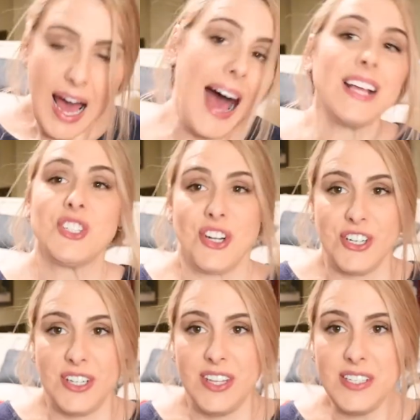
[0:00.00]
I
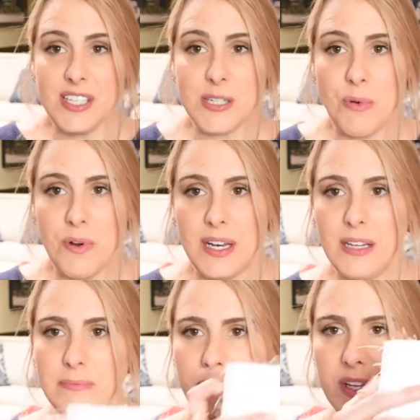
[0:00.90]
started this
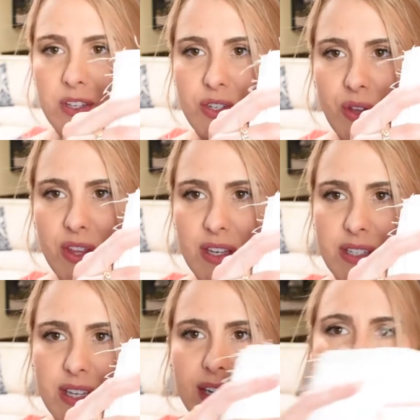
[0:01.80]
morning. So
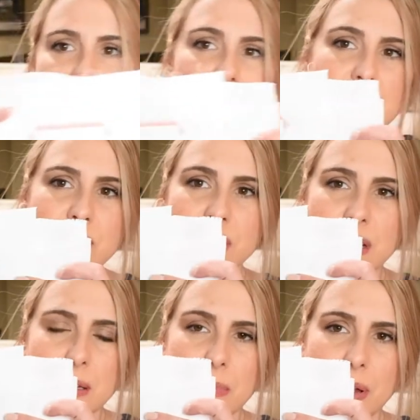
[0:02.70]
this is
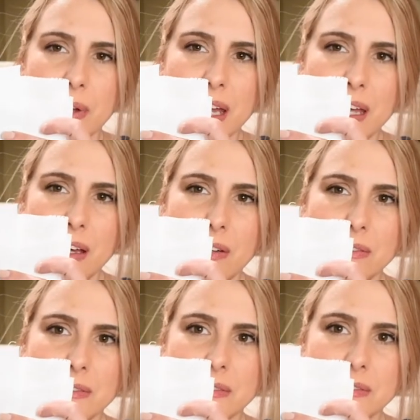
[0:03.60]
really blowing out.
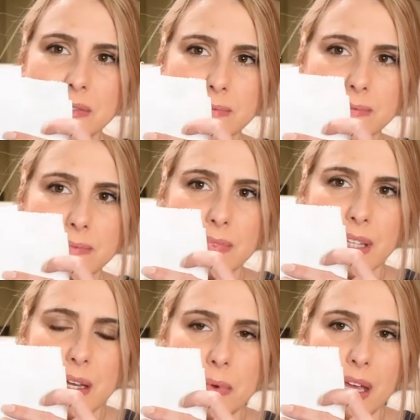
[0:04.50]

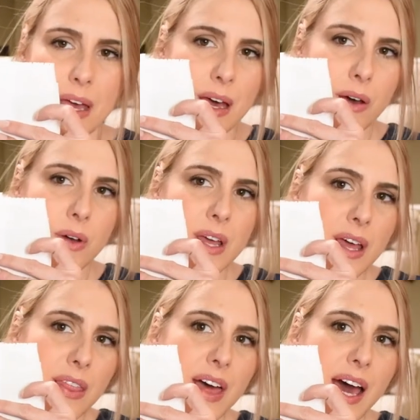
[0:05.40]
There we go.
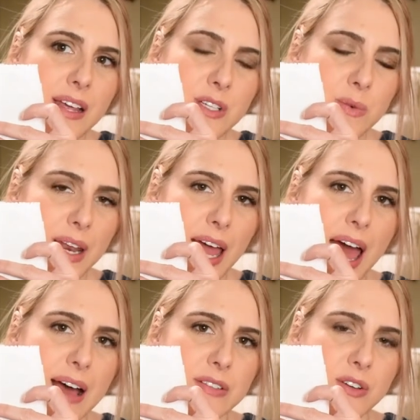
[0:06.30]
That is what I
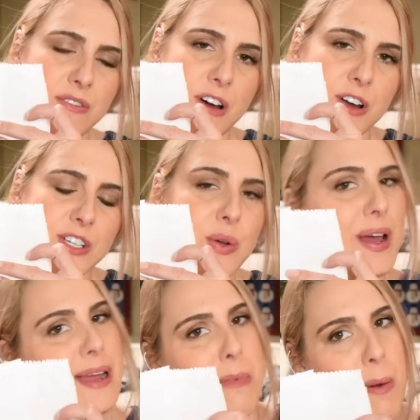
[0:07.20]
have so far. So I
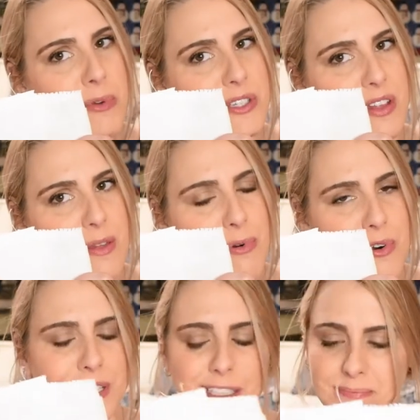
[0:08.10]
am almost done the border.